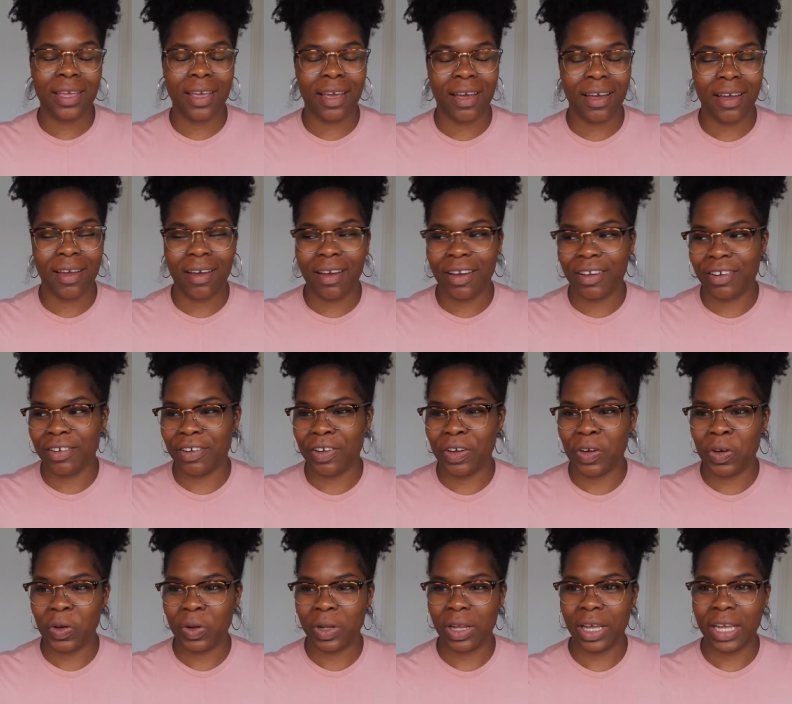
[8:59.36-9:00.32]
Yeah, I
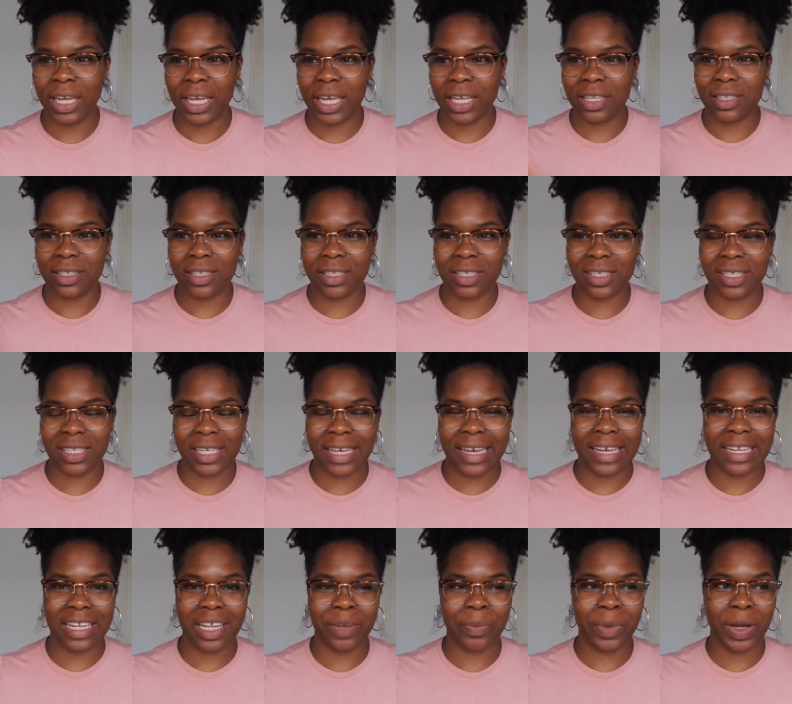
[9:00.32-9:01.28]
know, like it's
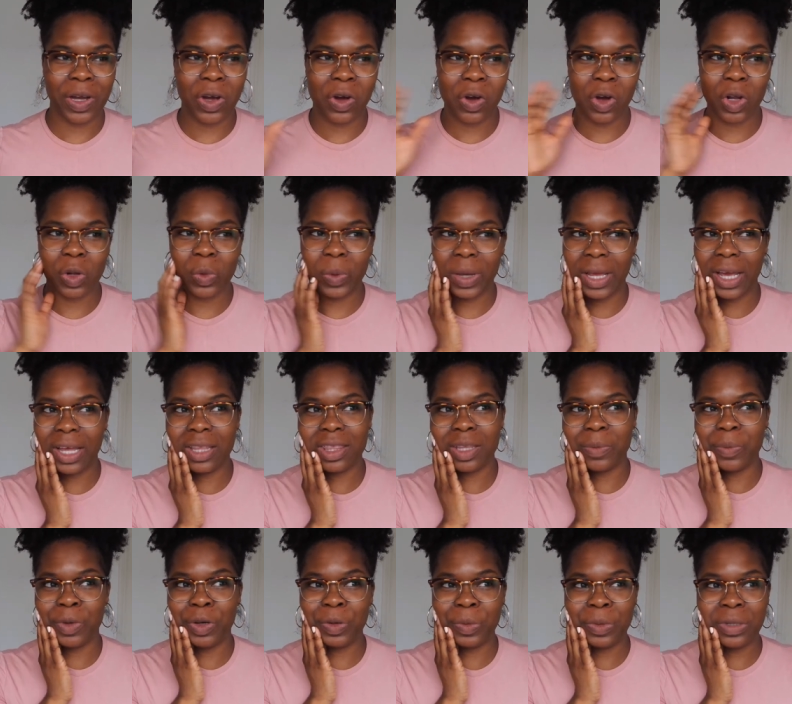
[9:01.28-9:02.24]
sitting in my hallway at
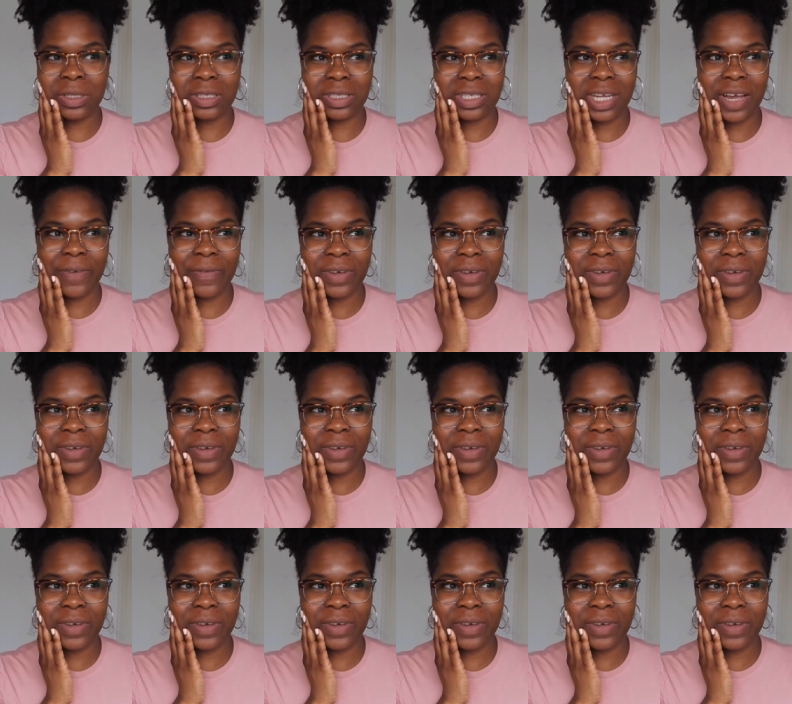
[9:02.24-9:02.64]
the moment and